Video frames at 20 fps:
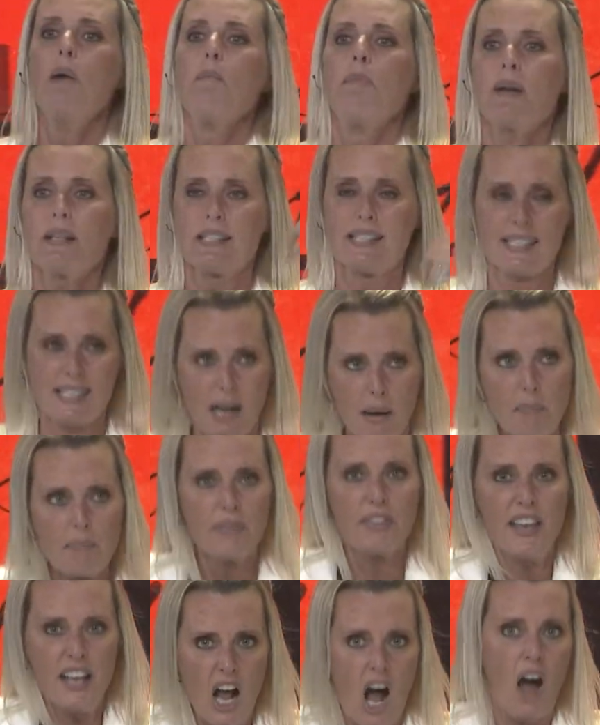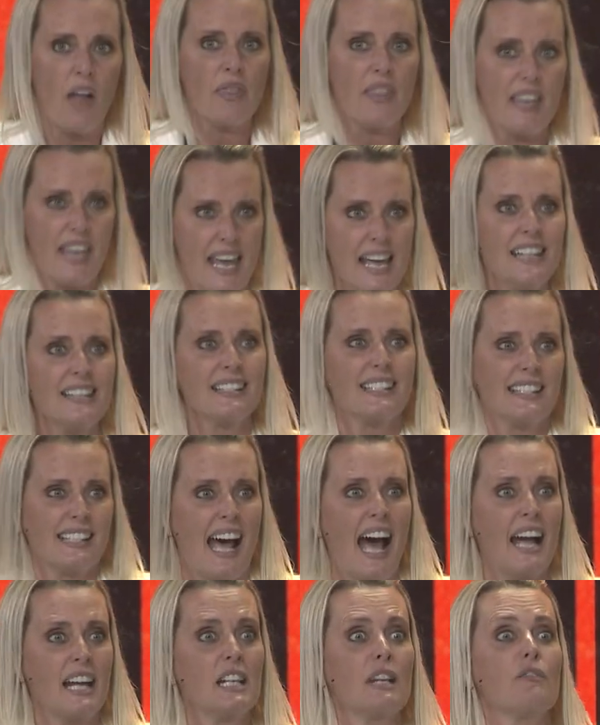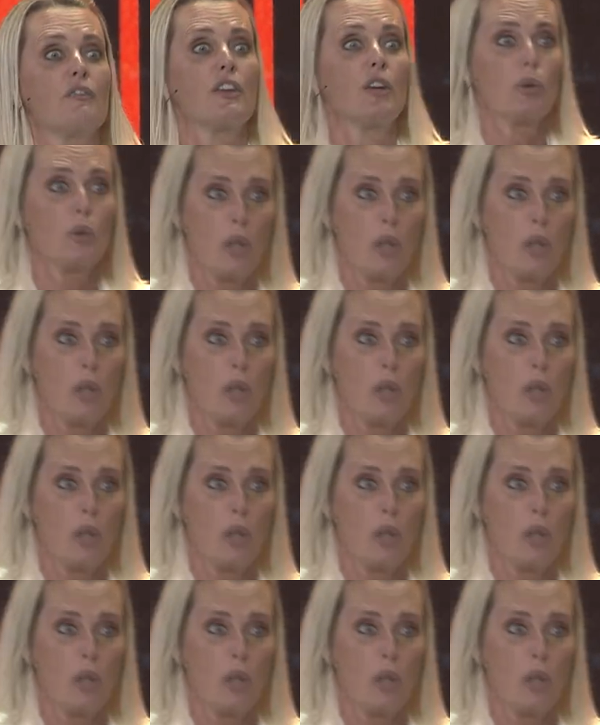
but something on the inside of you